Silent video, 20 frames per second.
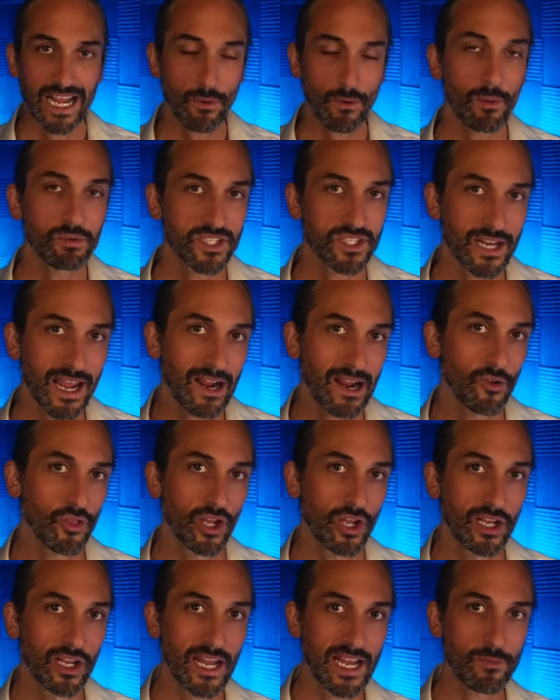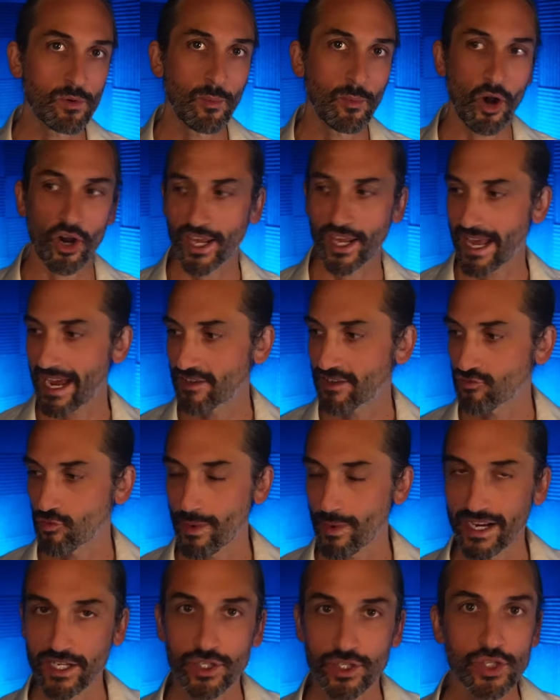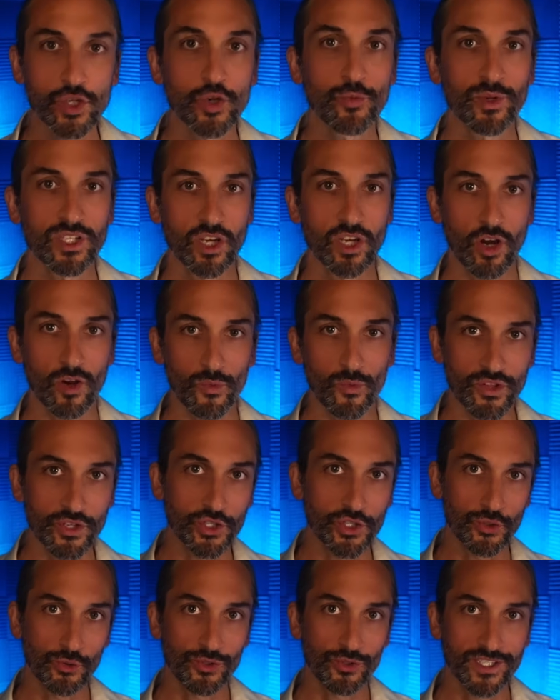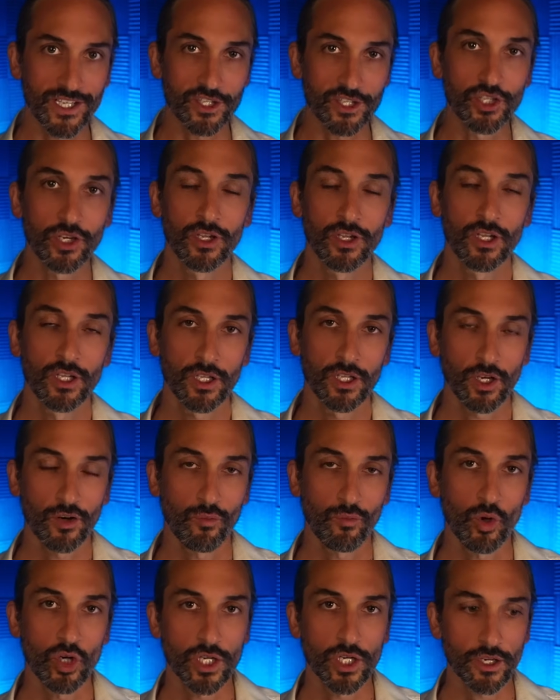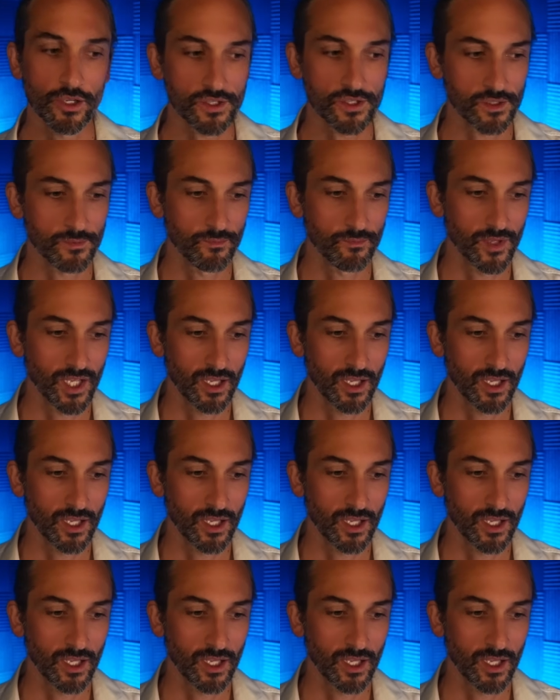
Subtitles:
Now, up to now, the labour market has remained super tight with a shortage of workers.